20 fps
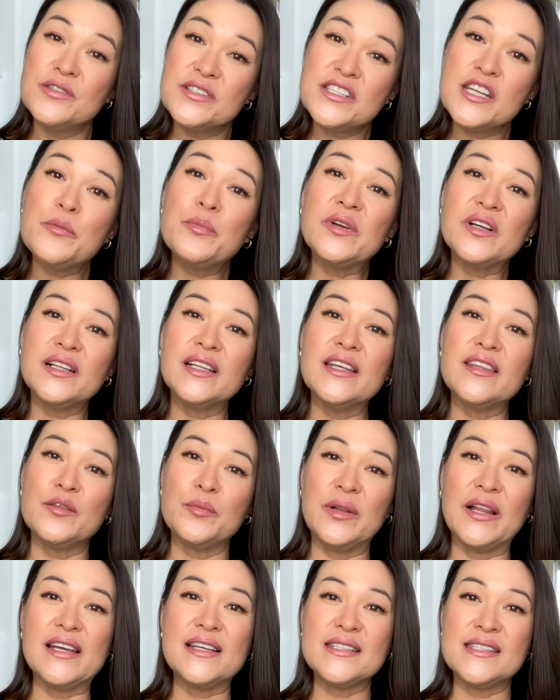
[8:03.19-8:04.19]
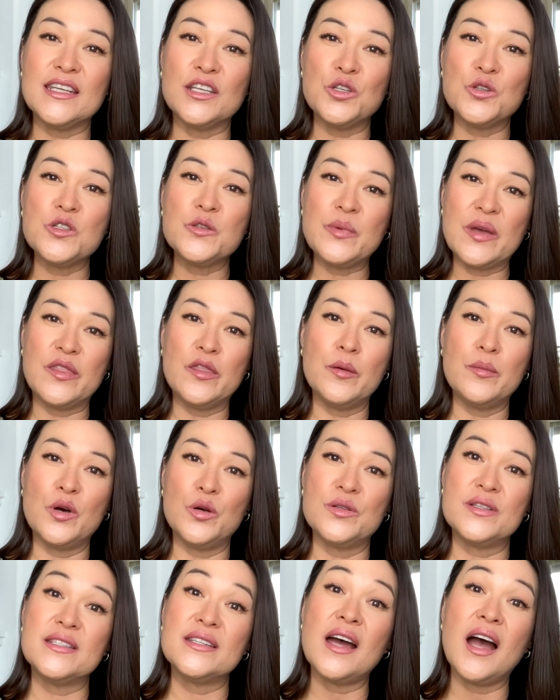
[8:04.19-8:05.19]
typically the place that you spend the
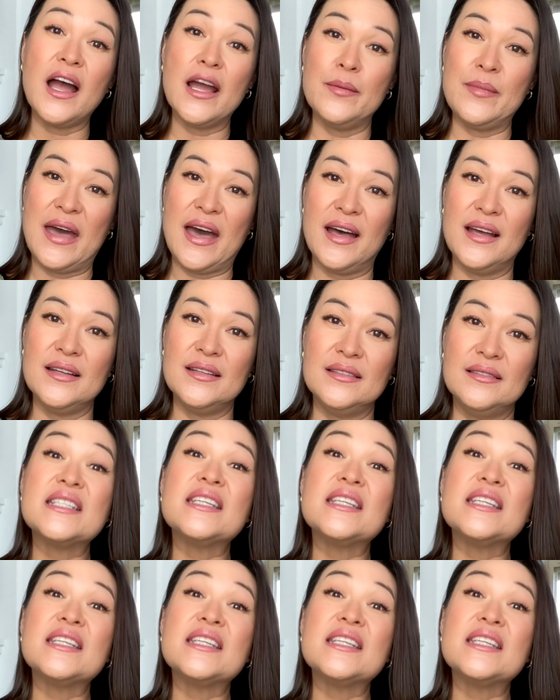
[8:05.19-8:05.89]
most time at,